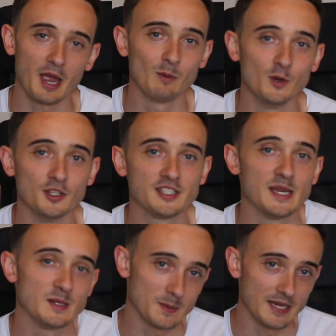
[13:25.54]
cameras
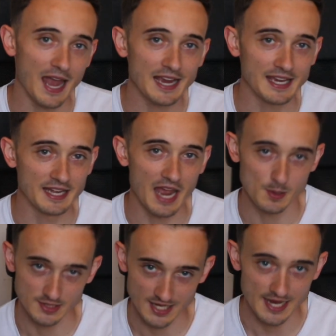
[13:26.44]
seem to be lacking
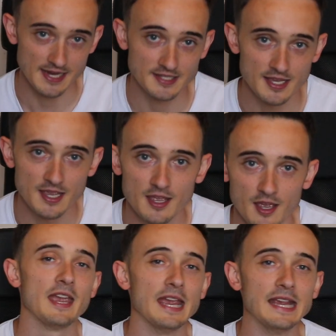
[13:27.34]
nowadays,
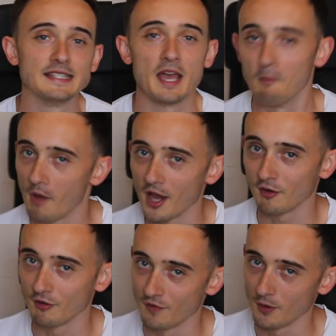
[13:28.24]
is a
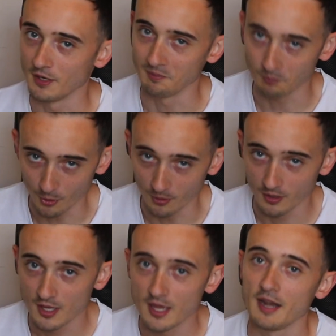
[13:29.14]
microphone
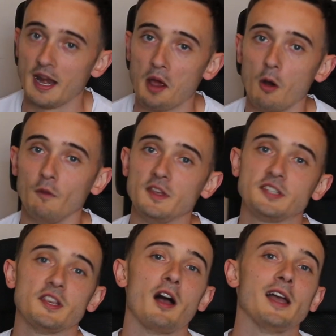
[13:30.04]
input. Now on the
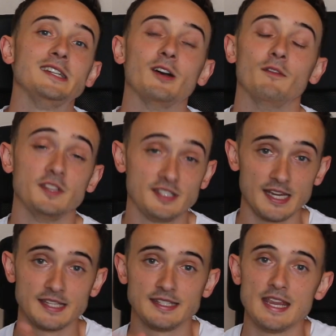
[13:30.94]
side of the
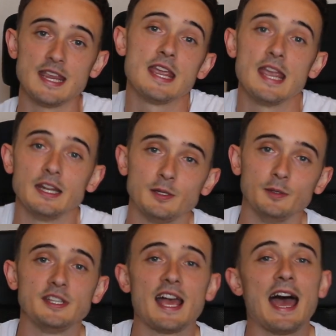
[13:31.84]
6D, it
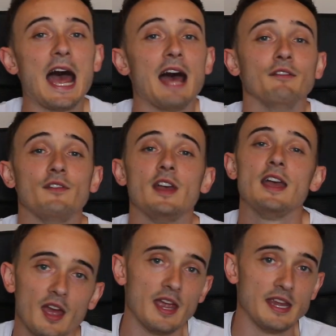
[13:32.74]
does have
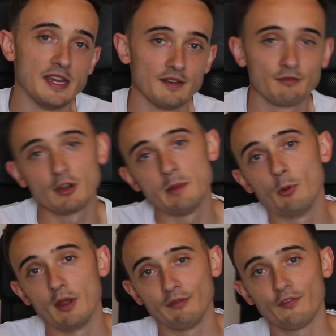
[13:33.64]
a
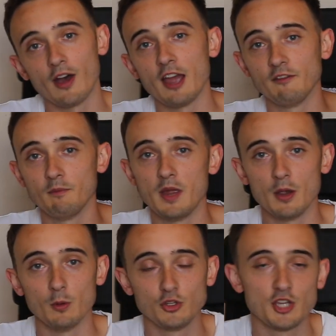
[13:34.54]

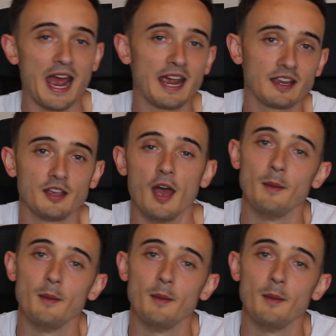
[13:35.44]
3.5mm jack,